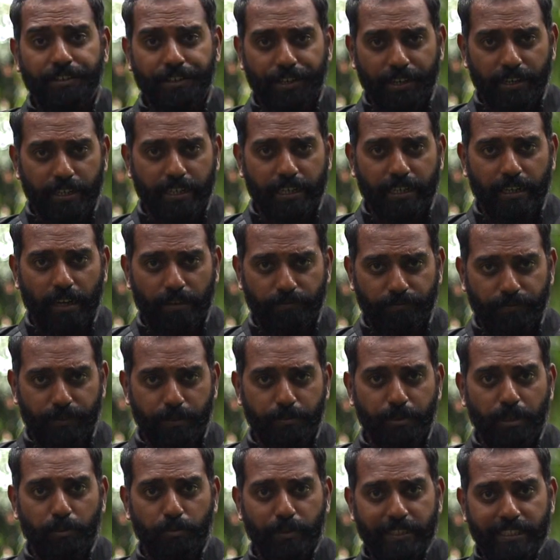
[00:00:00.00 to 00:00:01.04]
really
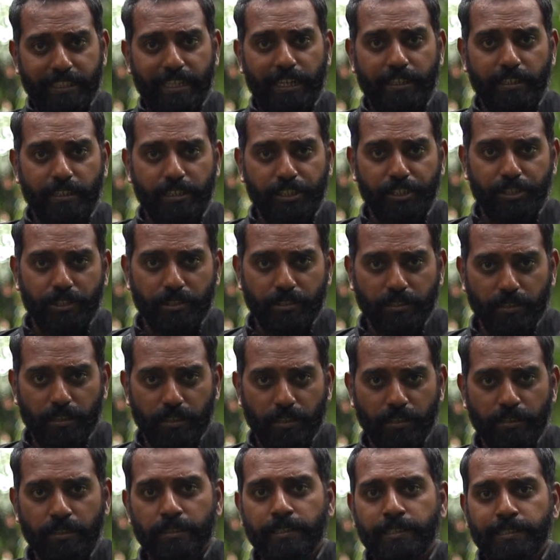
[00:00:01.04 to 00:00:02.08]
comfortable with that
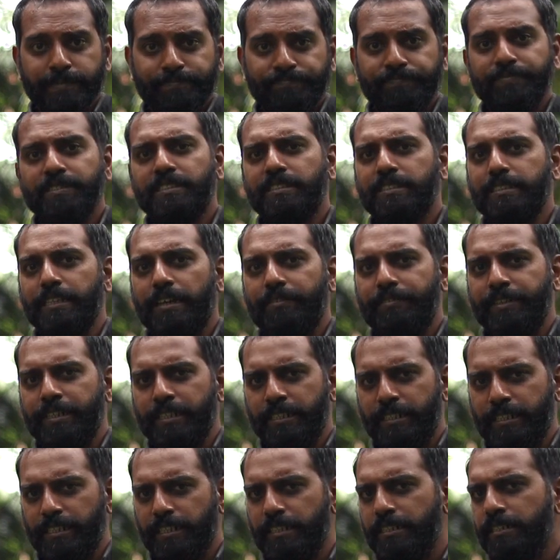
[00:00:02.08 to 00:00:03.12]
additional
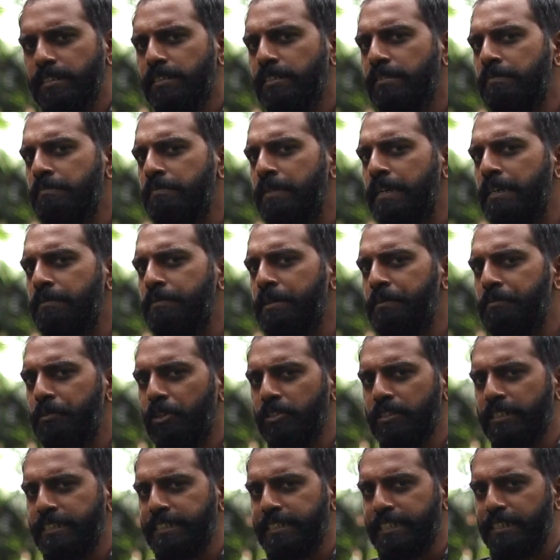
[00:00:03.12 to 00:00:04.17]
70, maybe
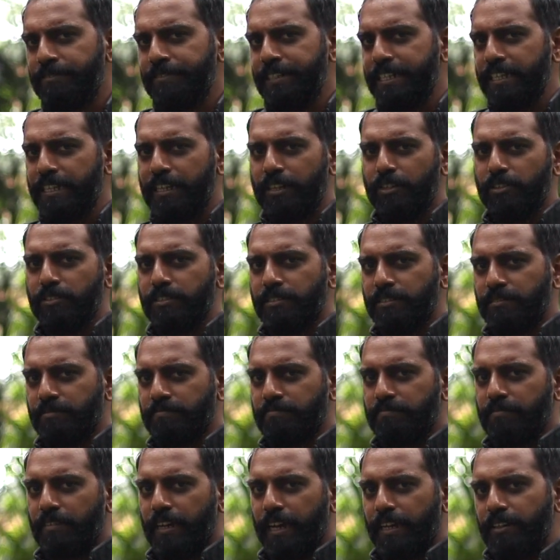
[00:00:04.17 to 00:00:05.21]
more than 70 kilos.
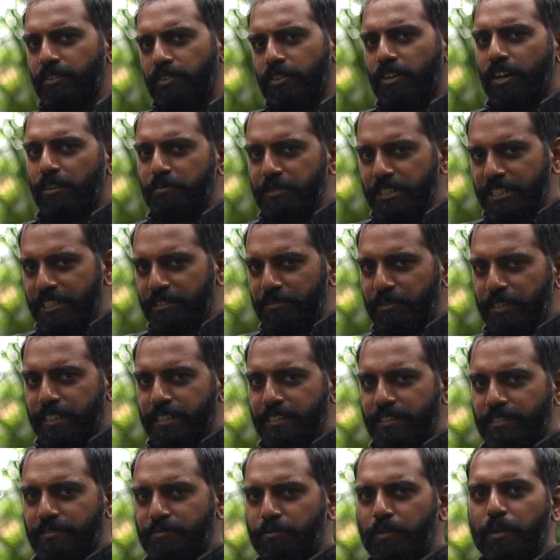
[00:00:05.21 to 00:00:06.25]
I don't know how much he
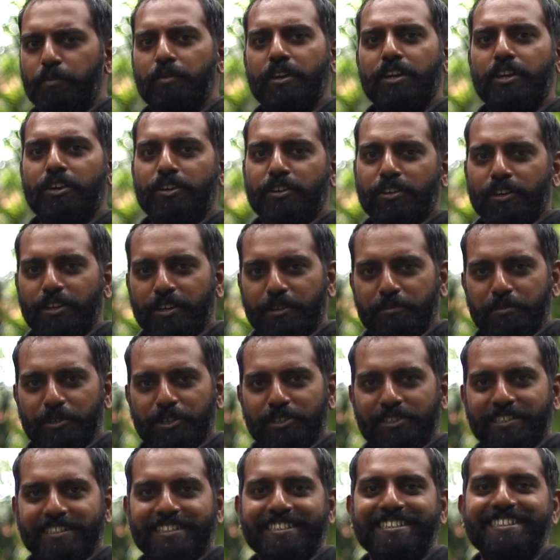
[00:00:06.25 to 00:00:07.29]
weighs. We will not talk
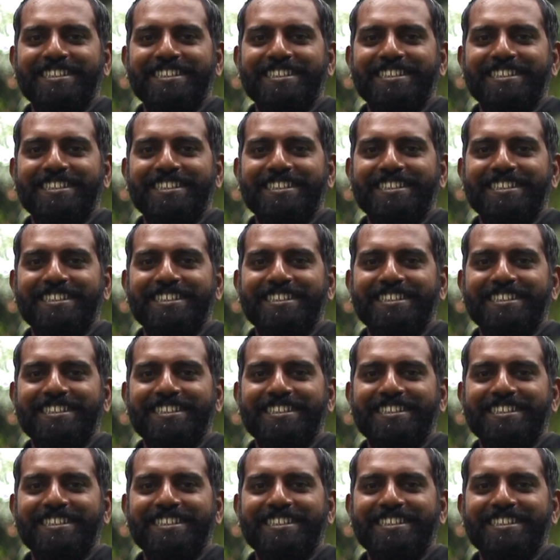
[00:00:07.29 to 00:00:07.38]
about it.